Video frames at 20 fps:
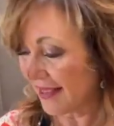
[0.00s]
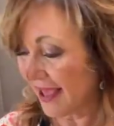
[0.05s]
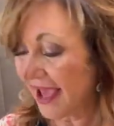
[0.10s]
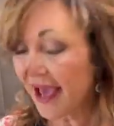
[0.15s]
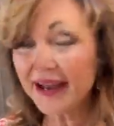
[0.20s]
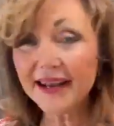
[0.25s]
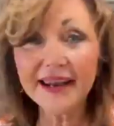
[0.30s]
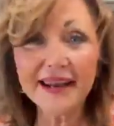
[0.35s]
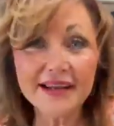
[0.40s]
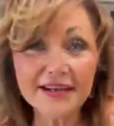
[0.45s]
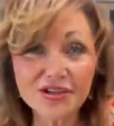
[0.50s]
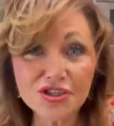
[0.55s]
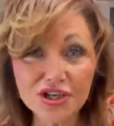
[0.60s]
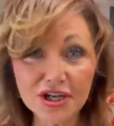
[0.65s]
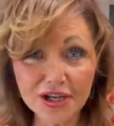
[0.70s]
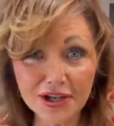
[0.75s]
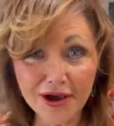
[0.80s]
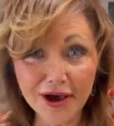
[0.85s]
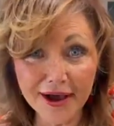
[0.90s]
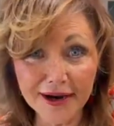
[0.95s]
That
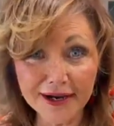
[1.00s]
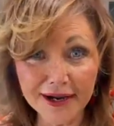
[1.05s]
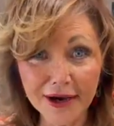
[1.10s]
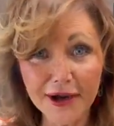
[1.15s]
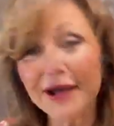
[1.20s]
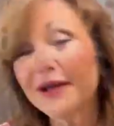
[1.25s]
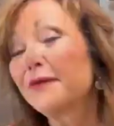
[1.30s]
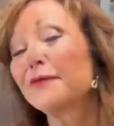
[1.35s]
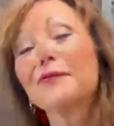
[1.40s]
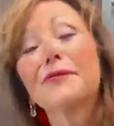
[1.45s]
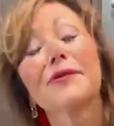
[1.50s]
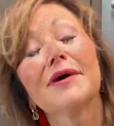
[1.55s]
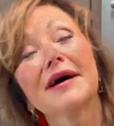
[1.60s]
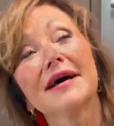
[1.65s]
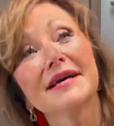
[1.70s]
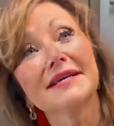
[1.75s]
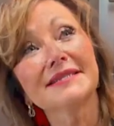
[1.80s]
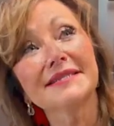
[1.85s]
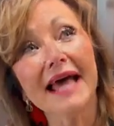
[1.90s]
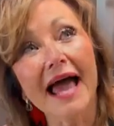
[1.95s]
enchilada
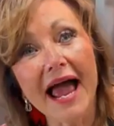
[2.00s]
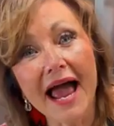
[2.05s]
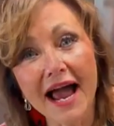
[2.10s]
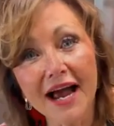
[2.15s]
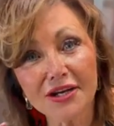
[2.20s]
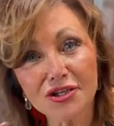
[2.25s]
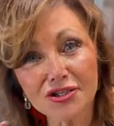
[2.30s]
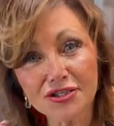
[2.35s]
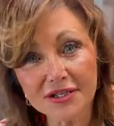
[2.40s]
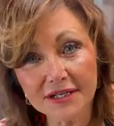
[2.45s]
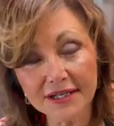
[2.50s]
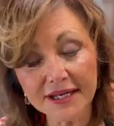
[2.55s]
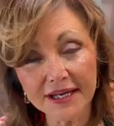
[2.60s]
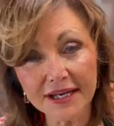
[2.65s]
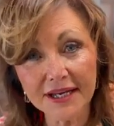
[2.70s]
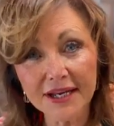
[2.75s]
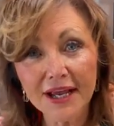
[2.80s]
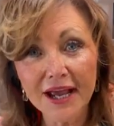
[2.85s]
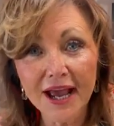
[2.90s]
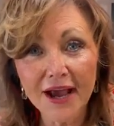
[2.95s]
was
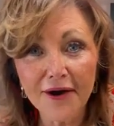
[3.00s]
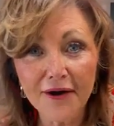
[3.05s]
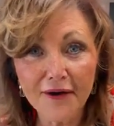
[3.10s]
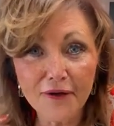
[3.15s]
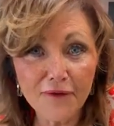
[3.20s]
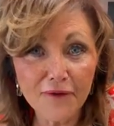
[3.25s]
actually